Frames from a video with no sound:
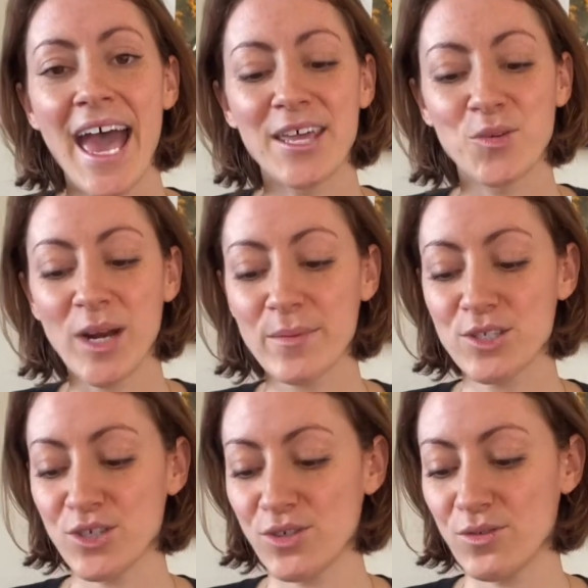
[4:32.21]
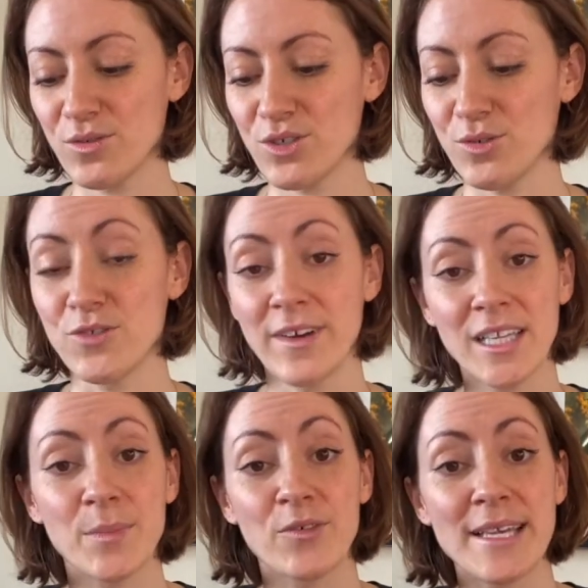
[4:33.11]
and were able to
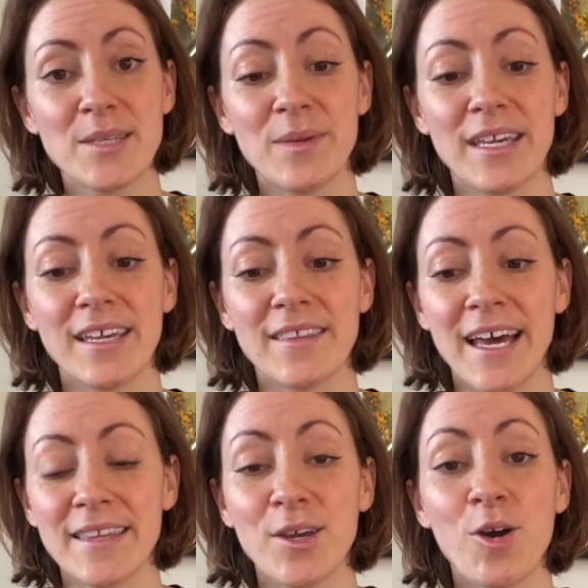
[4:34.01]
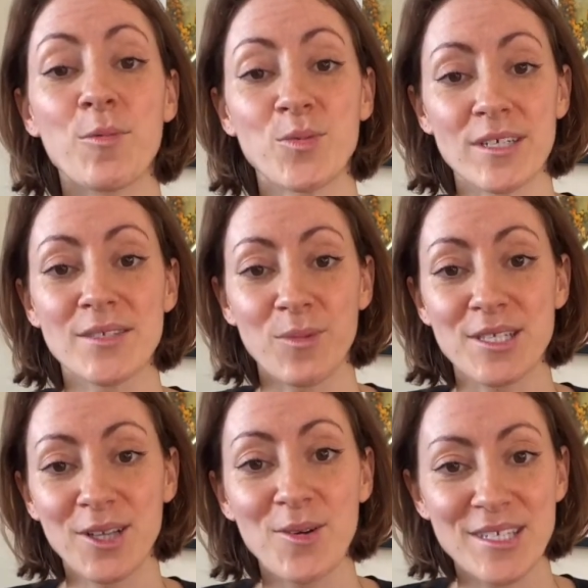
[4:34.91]
develop a recipe that they hoped was
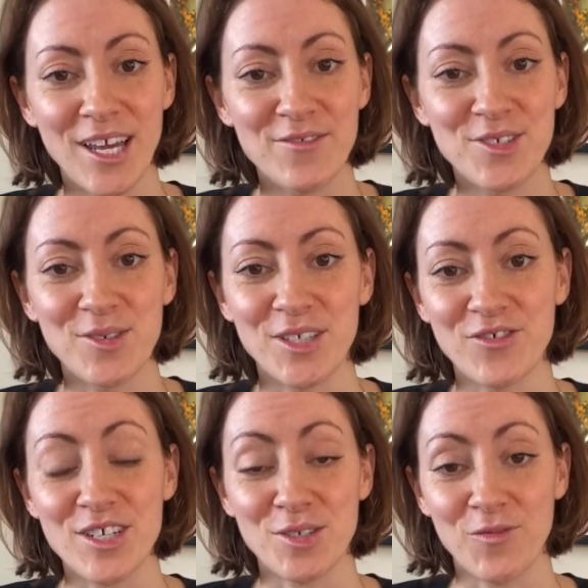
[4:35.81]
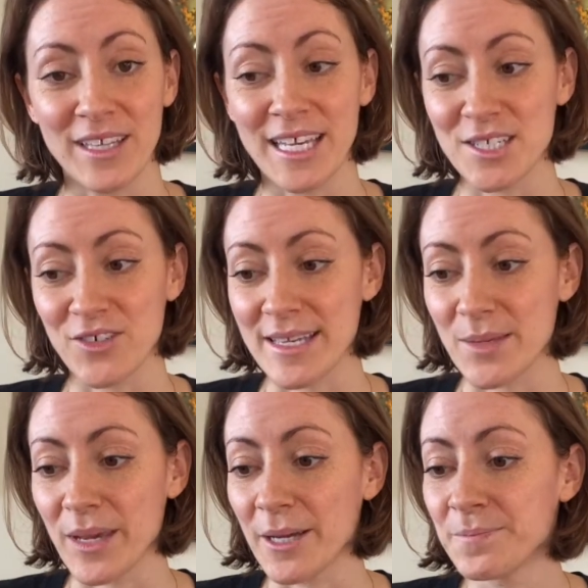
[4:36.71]
close enough to the traditional Red Leicester
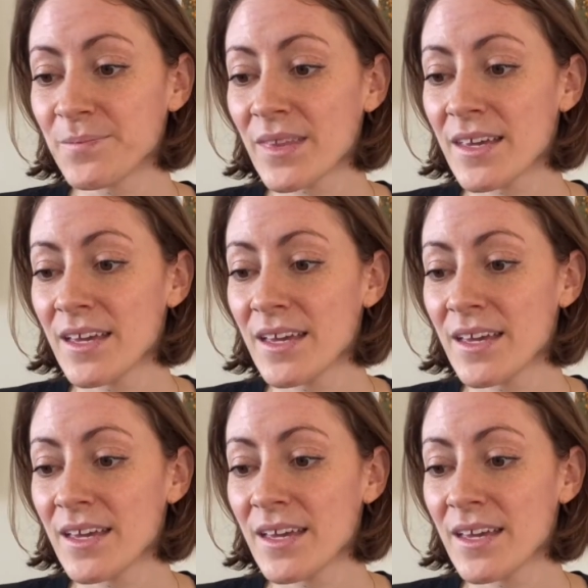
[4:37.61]
recipe.